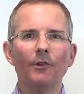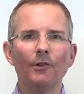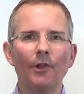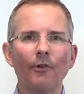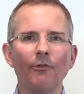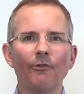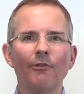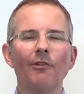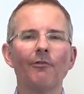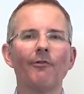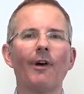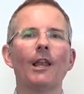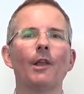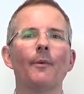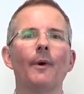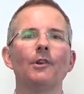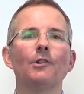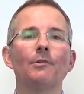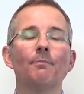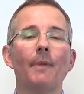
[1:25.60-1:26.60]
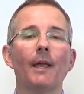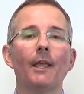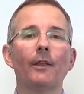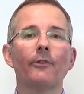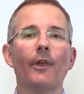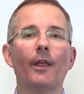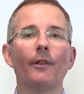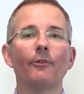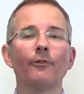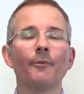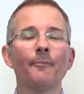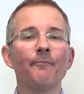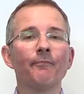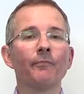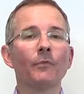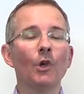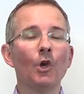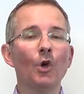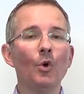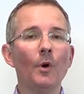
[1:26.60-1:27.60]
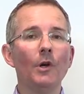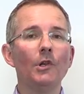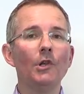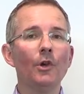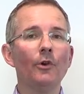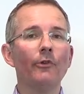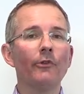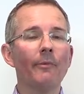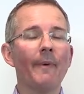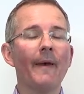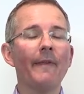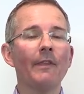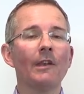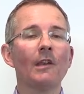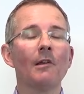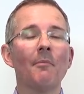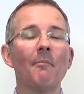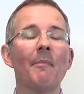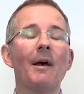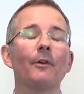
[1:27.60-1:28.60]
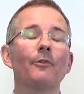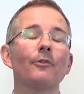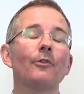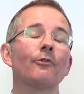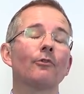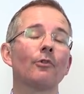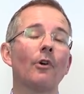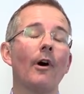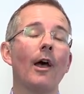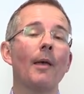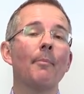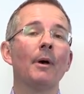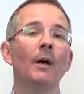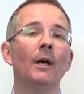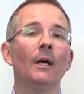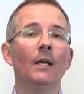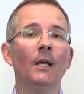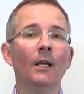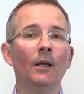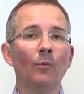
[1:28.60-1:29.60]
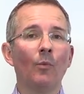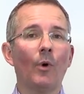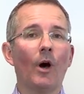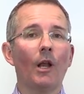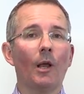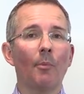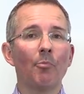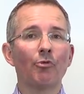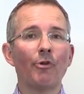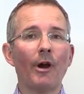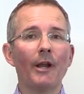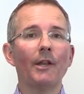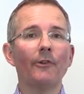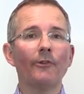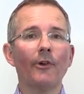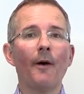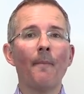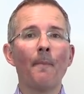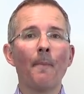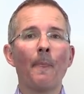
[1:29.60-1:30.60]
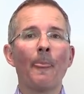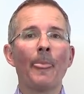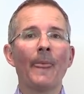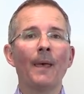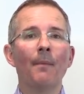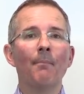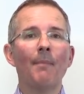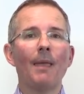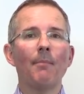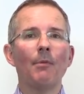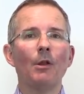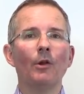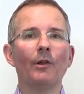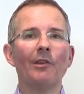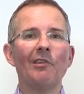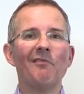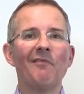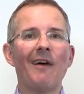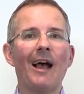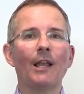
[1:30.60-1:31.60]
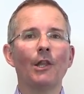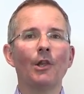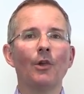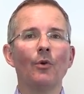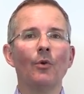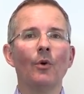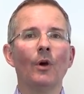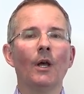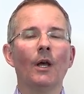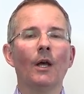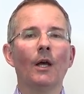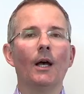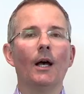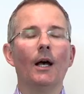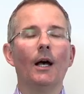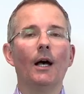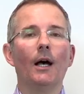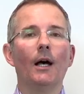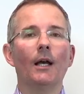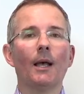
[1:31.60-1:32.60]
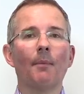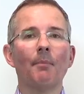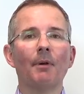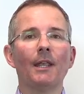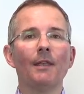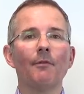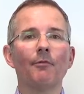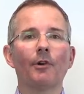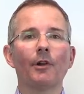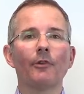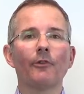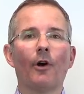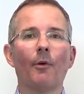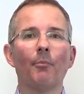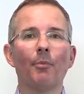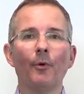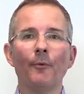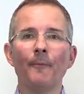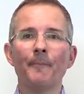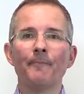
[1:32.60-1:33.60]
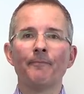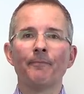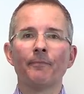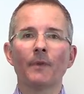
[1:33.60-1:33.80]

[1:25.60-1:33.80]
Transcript: does this valuation make sense? Who would use the method I'm about to describe? Well, a predator, maybe looking to value a company, for example.